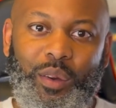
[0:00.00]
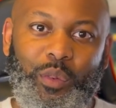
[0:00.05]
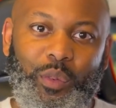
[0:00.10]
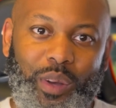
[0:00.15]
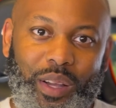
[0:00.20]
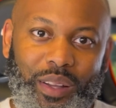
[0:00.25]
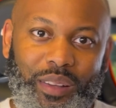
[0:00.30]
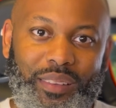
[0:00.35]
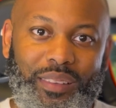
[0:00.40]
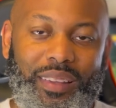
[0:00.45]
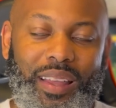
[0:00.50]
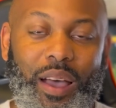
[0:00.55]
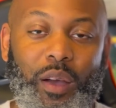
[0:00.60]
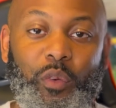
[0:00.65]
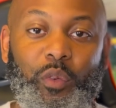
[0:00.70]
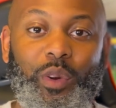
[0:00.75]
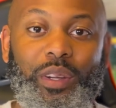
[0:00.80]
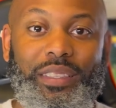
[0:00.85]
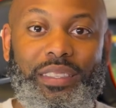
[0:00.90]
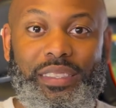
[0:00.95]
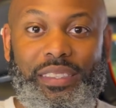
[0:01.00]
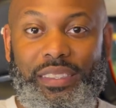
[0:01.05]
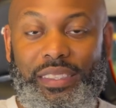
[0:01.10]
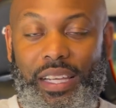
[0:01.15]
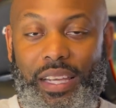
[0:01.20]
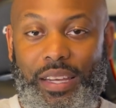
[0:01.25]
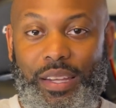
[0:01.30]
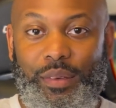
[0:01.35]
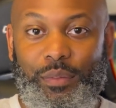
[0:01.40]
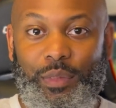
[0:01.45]
Well, I went to
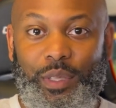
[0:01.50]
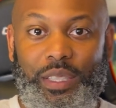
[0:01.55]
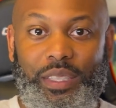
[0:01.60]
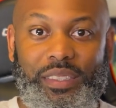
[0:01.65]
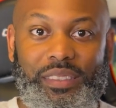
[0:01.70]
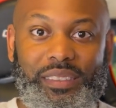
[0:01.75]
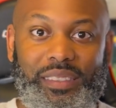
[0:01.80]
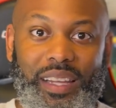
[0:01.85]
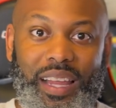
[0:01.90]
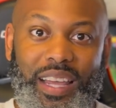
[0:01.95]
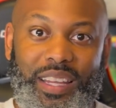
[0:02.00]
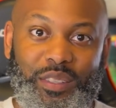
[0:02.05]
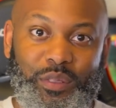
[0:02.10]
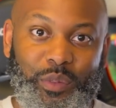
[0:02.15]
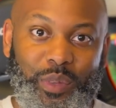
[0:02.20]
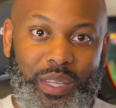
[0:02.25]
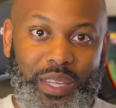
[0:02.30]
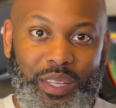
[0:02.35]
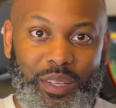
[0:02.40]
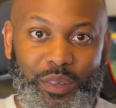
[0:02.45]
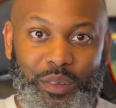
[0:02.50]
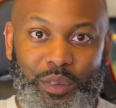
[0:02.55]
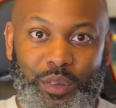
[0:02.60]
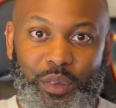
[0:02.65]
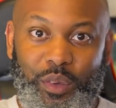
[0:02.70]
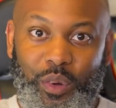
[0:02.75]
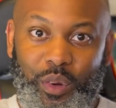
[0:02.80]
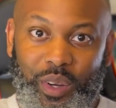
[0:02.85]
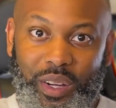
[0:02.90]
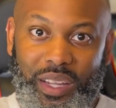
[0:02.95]
Stadium Goods last week in New
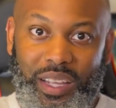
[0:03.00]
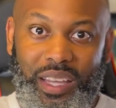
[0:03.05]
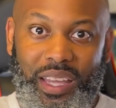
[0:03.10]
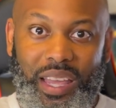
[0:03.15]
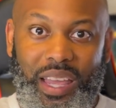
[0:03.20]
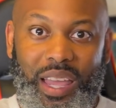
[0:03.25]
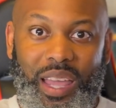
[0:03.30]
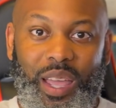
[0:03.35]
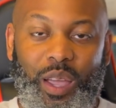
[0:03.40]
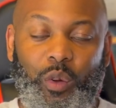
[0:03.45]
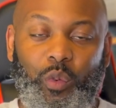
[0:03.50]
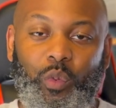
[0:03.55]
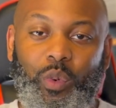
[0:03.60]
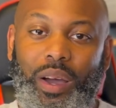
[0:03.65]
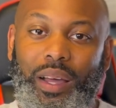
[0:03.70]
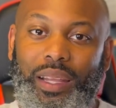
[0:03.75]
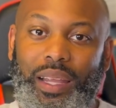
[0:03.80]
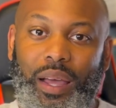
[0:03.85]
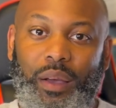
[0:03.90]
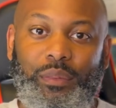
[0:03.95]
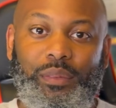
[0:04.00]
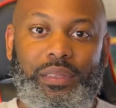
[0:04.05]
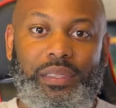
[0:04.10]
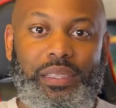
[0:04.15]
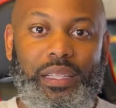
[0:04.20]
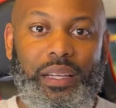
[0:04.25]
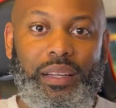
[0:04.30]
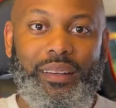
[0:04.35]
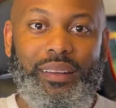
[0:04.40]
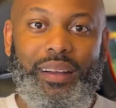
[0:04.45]
York, and while I
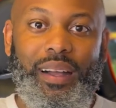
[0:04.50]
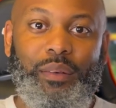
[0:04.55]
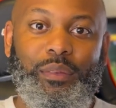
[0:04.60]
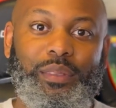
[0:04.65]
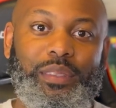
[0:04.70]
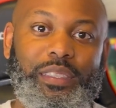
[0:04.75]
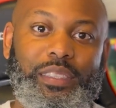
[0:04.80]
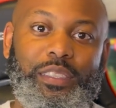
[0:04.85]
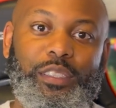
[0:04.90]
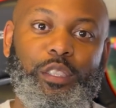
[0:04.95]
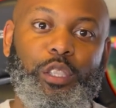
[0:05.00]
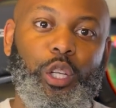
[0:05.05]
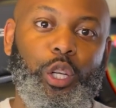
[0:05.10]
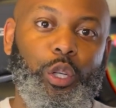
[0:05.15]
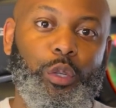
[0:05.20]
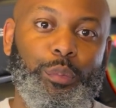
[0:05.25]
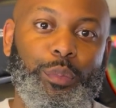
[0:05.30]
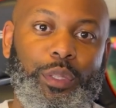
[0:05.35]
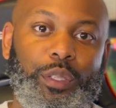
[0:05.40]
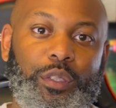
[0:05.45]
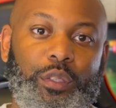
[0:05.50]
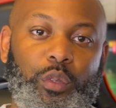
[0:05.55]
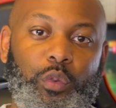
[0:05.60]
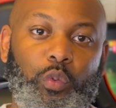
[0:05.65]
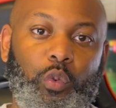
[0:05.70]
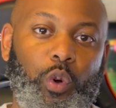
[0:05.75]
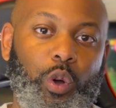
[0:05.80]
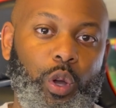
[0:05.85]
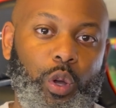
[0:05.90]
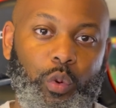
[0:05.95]
was there, I was determined to
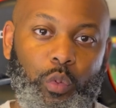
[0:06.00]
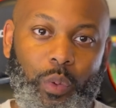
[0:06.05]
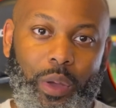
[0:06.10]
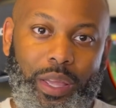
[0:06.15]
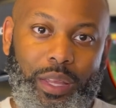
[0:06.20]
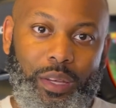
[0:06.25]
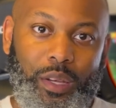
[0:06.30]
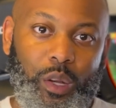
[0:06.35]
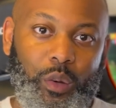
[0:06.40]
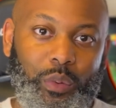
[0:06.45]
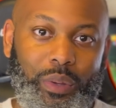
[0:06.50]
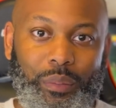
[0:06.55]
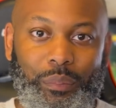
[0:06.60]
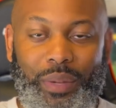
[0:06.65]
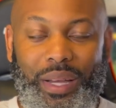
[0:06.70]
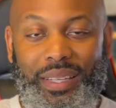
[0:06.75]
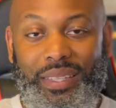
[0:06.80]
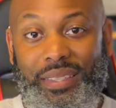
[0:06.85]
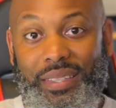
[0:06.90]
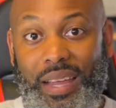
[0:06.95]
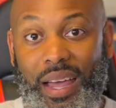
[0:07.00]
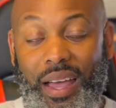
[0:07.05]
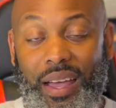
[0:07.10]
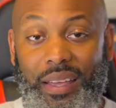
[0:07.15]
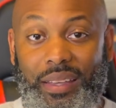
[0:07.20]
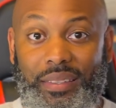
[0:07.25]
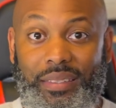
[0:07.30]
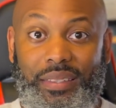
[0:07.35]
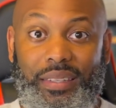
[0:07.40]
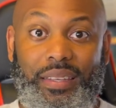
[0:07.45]
walk away knowing my
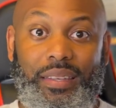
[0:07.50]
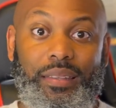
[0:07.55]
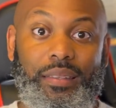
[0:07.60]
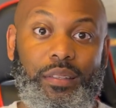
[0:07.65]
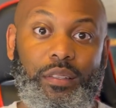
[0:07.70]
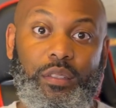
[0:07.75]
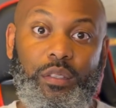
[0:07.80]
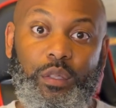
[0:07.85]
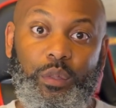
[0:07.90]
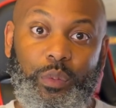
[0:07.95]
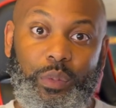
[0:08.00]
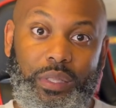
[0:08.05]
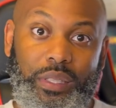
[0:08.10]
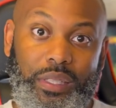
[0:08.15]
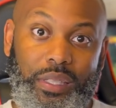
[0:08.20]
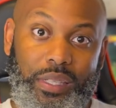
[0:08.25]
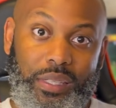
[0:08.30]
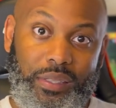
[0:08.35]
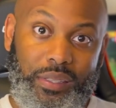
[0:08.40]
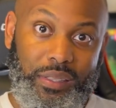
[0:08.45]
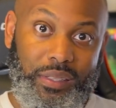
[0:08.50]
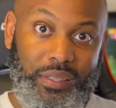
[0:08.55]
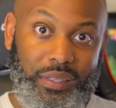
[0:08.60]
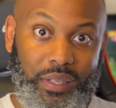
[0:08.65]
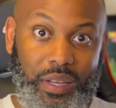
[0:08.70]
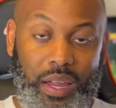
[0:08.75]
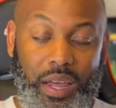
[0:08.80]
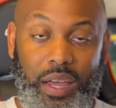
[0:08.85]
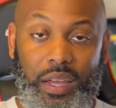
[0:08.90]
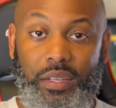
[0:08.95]
size, either to a Yeezy
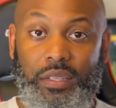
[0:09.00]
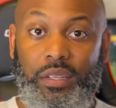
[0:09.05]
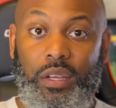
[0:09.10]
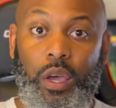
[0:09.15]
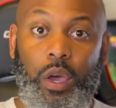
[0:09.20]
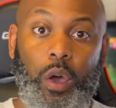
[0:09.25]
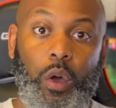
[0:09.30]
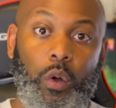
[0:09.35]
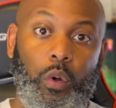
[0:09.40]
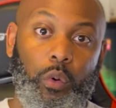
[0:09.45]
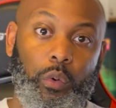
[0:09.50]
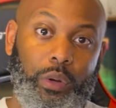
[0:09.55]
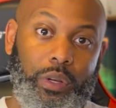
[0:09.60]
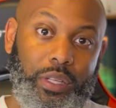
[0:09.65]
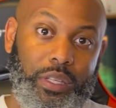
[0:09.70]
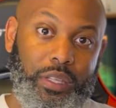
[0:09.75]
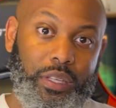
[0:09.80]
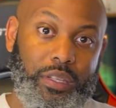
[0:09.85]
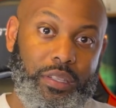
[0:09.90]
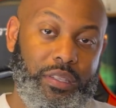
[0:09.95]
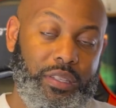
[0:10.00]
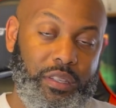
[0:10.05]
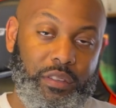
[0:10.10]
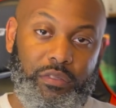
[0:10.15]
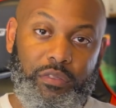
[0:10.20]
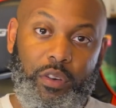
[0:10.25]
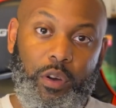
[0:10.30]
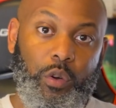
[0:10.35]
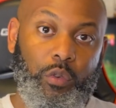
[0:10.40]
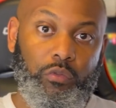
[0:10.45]
slides or the Yeezy
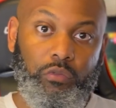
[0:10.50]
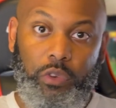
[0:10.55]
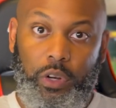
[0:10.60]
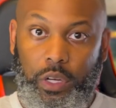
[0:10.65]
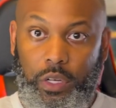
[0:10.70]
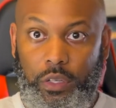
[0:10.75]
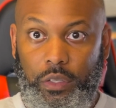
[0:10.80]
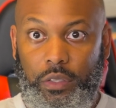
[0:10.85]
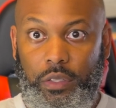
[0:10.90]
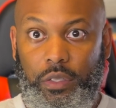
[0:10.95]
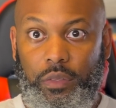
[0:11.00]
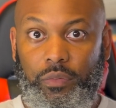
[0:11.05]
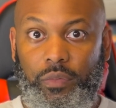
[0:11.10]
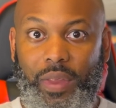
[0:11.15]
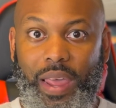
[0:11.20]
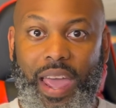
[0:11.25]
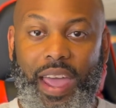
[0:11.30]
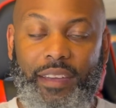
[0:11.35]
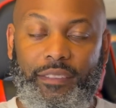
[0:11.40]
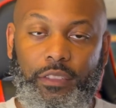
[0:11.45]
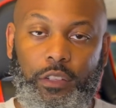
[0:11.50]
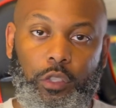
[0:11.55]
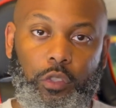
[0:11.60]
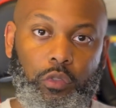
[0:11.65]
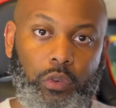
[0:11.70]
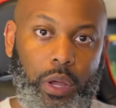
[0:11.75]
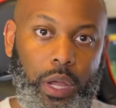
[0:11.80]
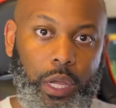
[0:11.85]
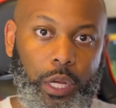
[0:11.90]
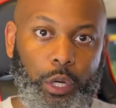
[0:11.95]
foam runners. After
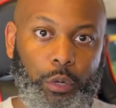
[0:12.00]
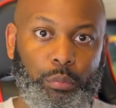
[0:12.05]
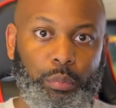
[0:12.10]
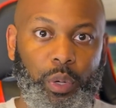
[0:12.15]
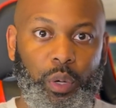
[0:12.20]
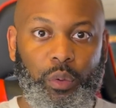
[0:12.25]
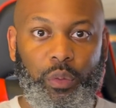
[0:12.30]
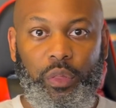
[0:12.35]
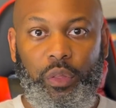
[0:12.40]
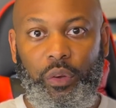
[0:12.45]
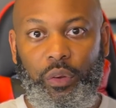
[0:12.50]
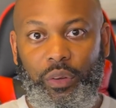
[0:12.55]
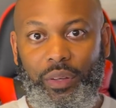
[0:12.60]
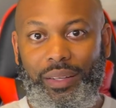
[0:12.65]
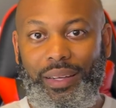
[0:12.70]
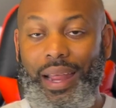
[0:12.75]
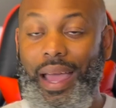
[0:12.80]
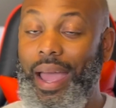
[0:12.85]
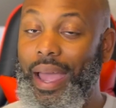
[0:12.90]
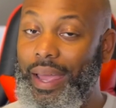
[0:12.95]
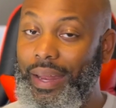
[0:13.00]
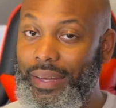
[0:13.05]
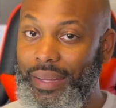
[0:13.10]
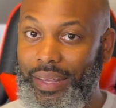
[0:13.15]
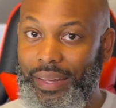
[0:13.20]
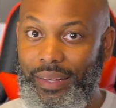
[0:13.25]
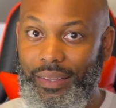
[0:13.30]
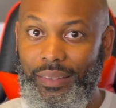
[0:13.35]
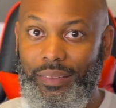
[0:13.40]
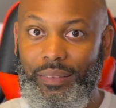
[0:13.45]
trying them both on and
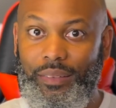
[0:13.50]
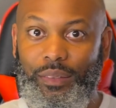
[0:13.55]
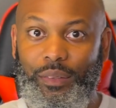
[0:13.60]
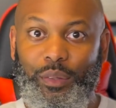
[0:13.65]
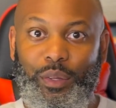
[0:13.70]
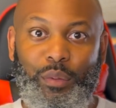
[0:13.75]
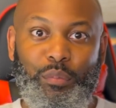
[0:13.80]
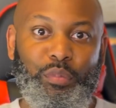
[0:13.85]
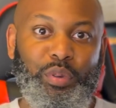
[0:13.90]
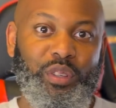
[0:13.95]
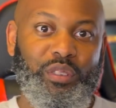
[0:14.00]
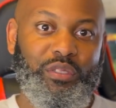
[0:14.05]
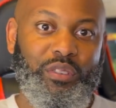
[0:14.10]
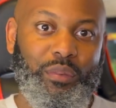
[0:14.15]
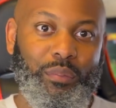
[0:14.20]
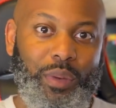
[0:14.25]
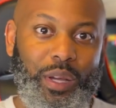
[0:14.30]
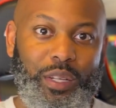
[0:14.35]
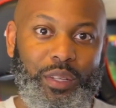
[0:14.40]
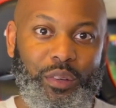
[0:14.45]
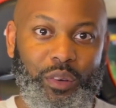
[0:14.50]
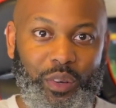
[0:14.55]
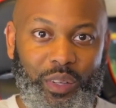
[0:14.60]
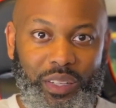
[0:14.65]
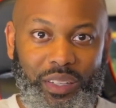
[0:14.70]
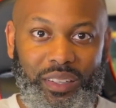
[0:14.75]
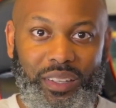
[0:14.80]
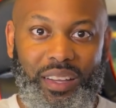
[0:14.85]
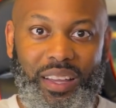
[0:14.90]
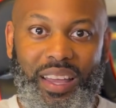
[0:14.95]
getting a little input from my
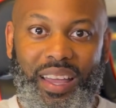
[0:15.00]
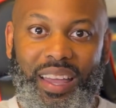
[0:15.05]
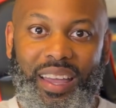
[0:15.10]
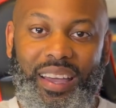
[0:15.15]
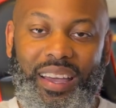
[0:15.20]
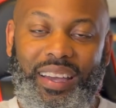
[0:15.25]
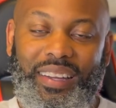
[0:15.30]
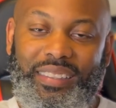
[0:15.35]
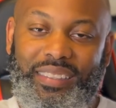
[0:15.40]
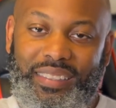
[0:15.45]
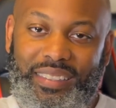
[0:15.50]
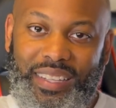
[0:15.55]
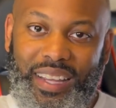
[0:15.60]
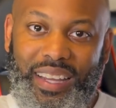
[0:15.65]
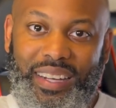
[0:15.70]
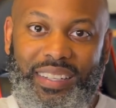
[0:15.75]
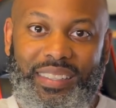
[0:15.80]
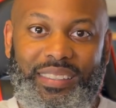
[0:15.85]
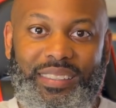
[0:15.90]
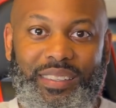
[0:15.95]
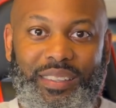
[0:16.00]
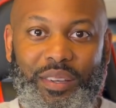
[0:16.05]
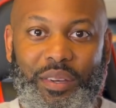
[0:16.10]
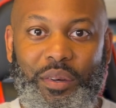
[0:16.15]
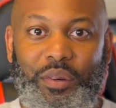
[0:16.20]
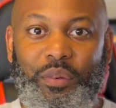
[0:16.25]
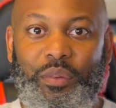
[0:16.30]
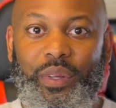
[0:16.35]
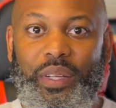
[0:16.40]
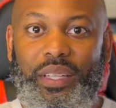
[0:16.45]
daughter, I decided to
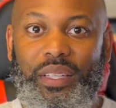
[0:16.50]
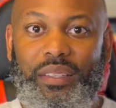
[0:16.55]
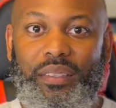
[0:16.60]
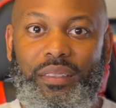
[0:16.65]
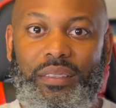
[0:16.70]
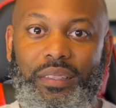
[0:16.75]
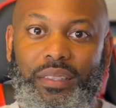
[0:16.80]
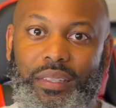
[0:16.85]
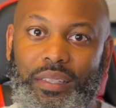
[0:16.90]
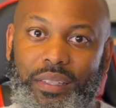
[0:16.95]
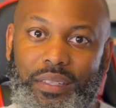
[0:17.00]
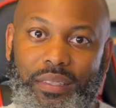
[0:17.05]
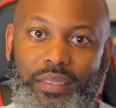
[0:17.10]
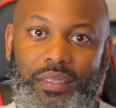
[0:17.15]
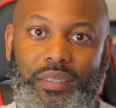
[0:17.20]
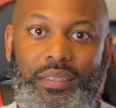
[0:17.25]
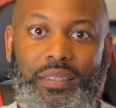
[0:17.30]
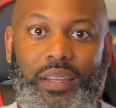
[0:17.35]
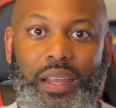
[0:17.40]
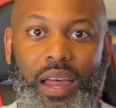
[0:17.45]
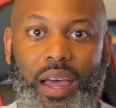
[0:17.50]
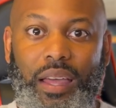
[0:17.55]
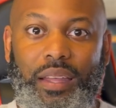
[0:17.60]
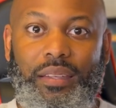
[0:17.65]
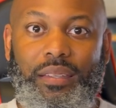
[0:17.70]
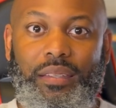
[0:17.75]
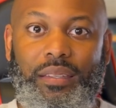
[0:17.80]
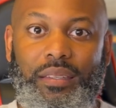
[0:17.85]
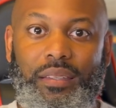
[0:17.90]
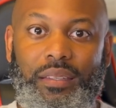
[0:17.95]
go with the Yeezy
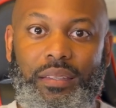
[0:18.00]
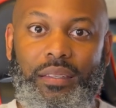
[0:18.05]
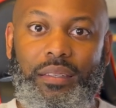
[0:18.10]
slides.